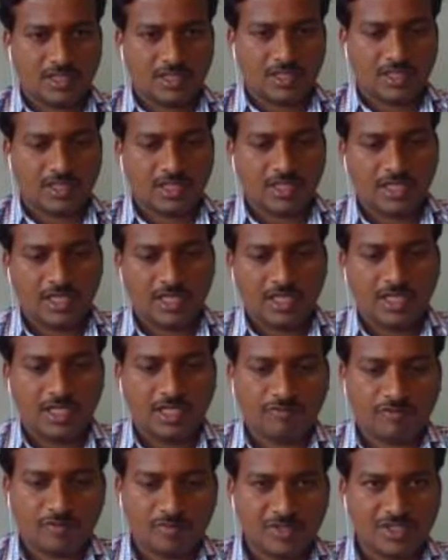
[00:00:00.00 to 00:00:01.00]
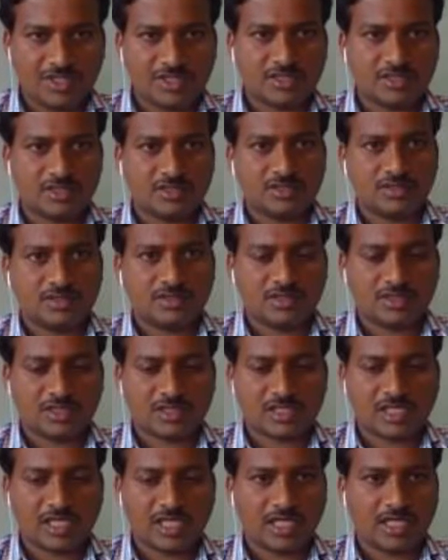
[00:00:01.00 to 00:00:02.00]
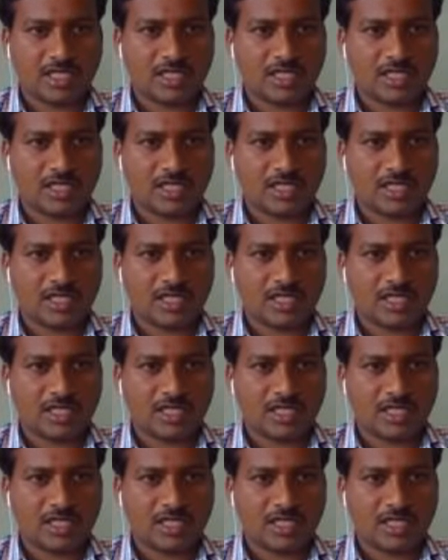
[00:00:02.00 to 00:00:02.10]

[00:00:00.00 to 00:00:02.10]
any information, just like